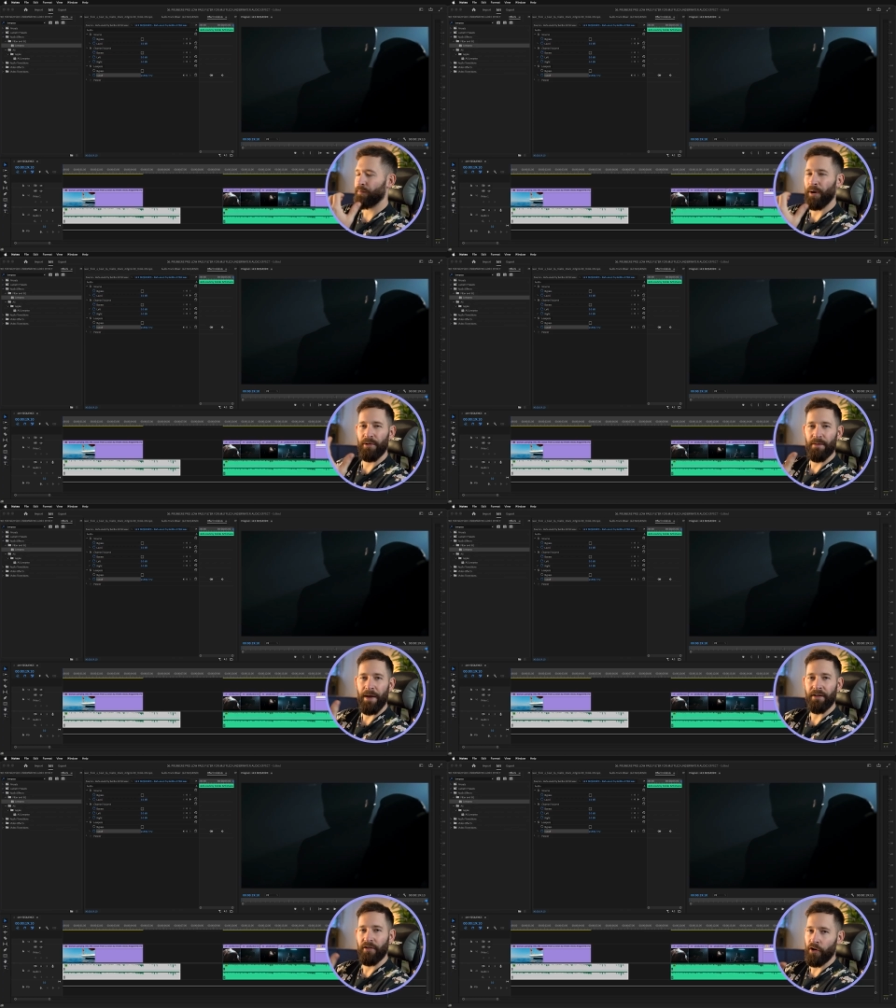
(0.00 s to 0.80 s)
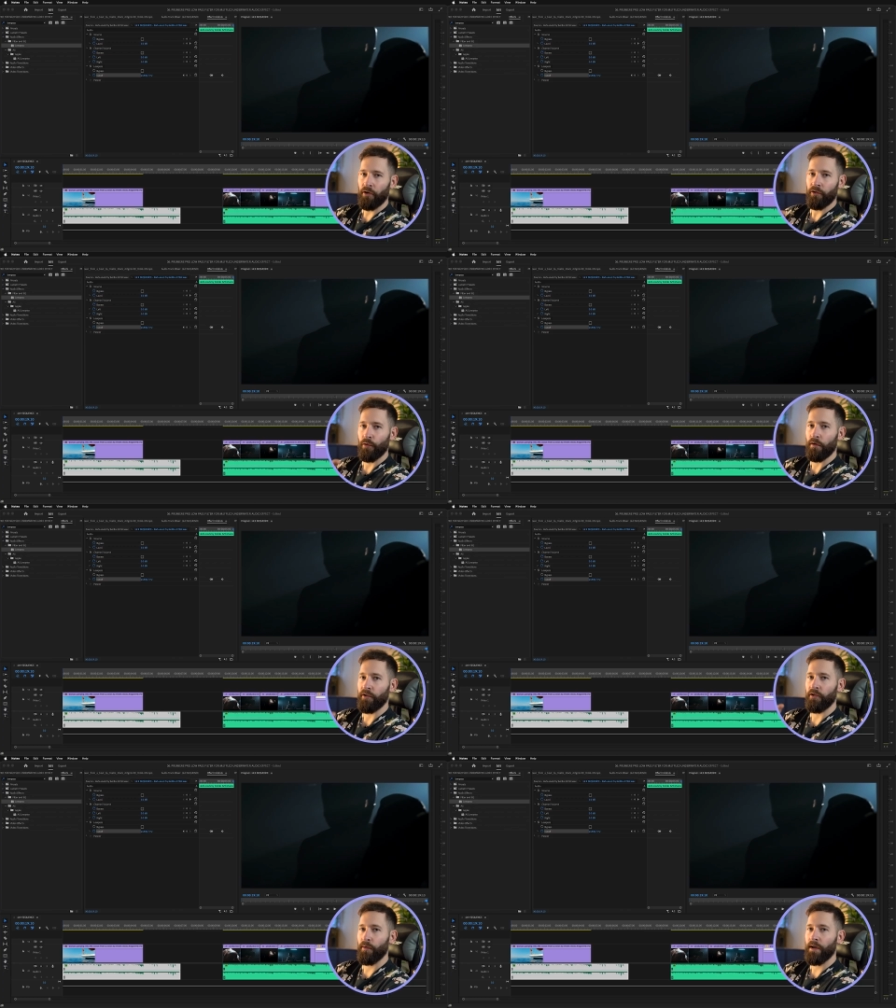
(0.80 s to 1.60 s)
probably best not to
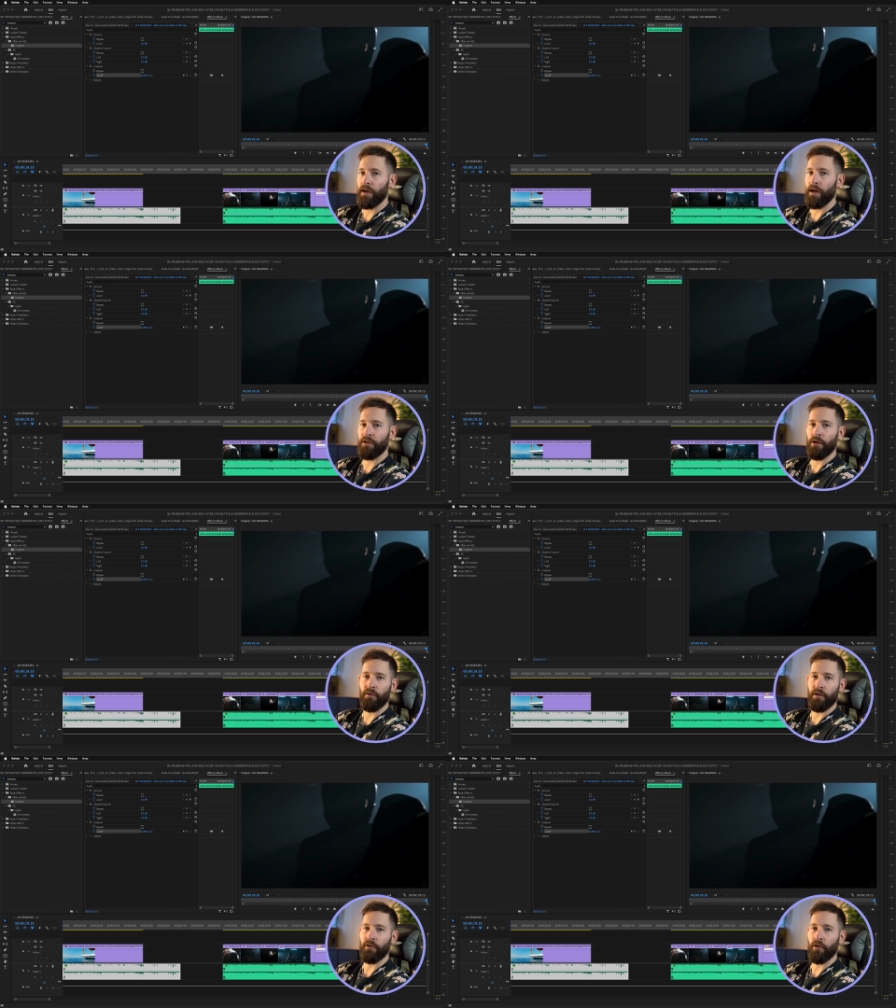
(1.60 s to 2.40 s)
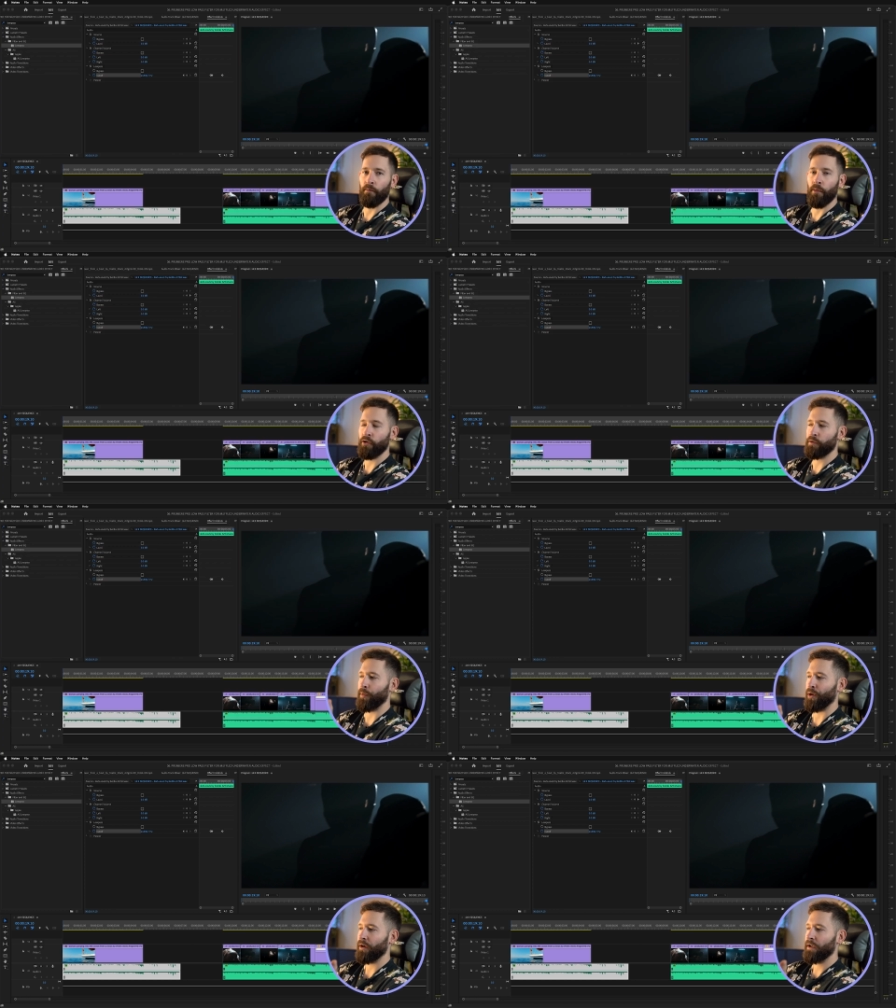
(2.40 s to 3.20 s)
overdo it and use it too much,
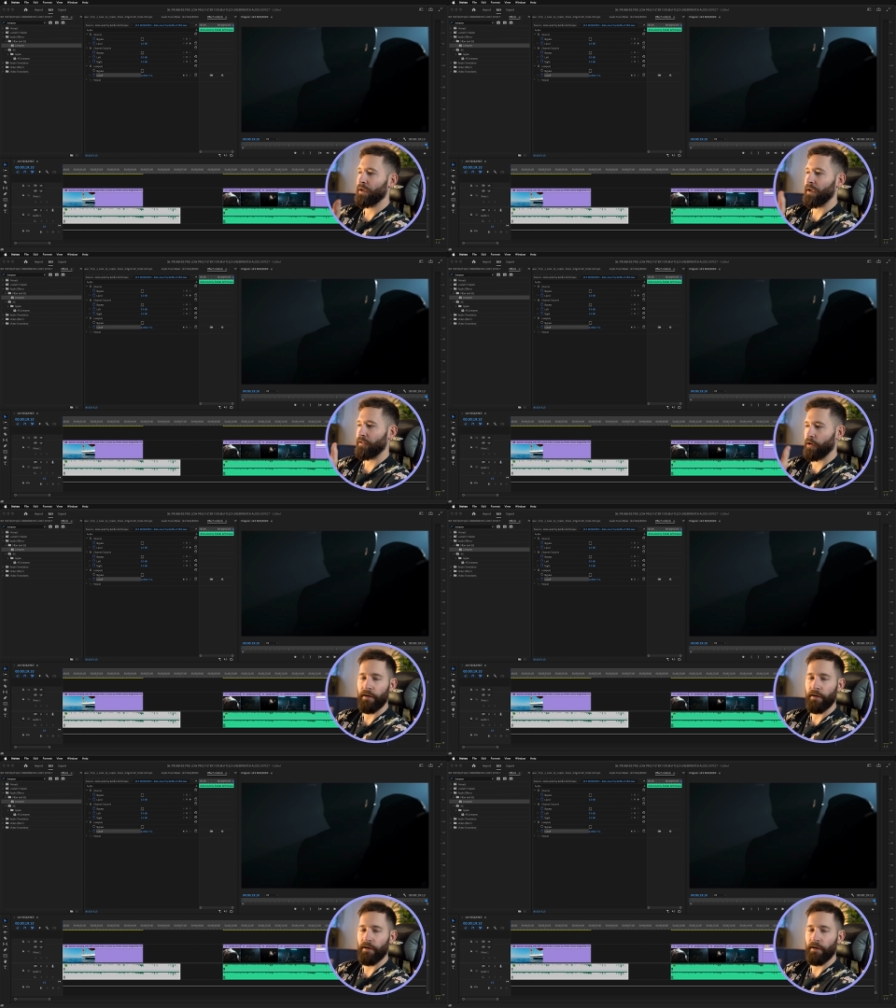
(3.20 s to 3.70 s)
but it's a